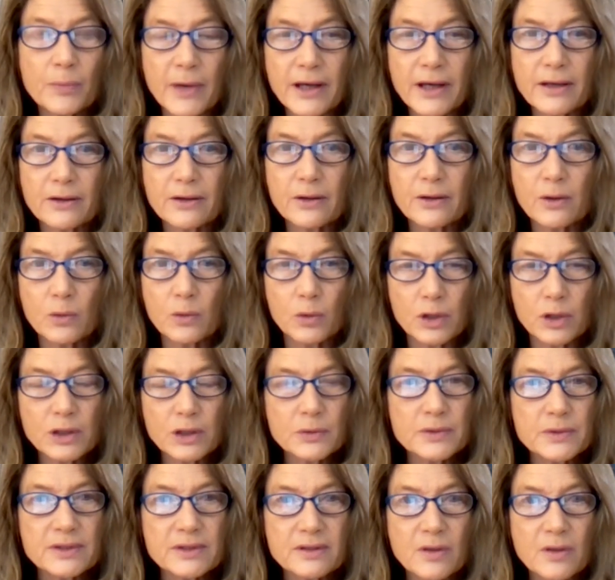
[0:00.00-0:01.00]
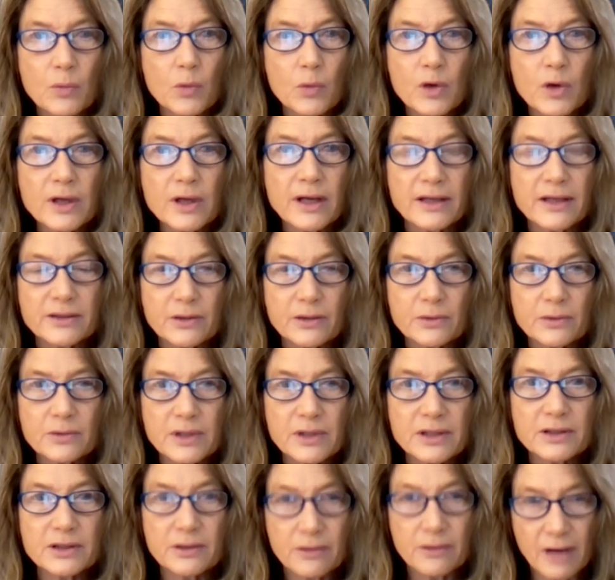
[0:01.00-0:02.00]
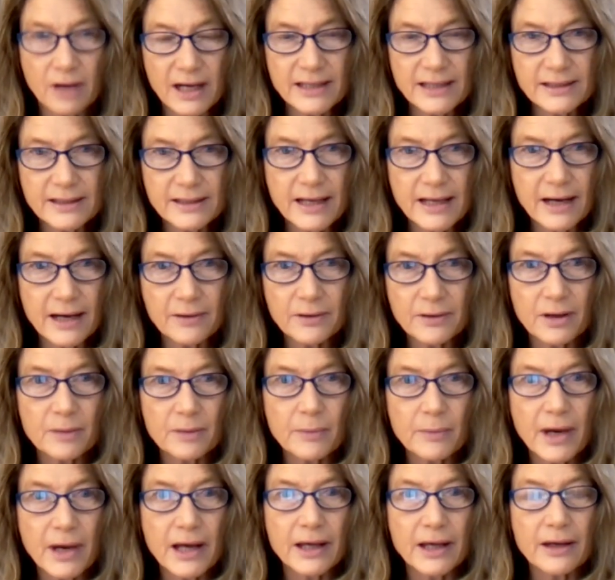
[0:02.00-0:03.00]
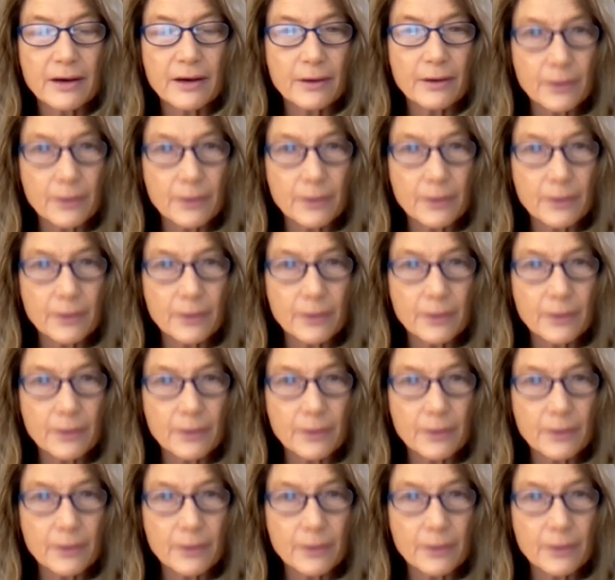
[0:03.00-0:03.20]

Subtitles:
I can go work with someone. I don't need to grind it out on my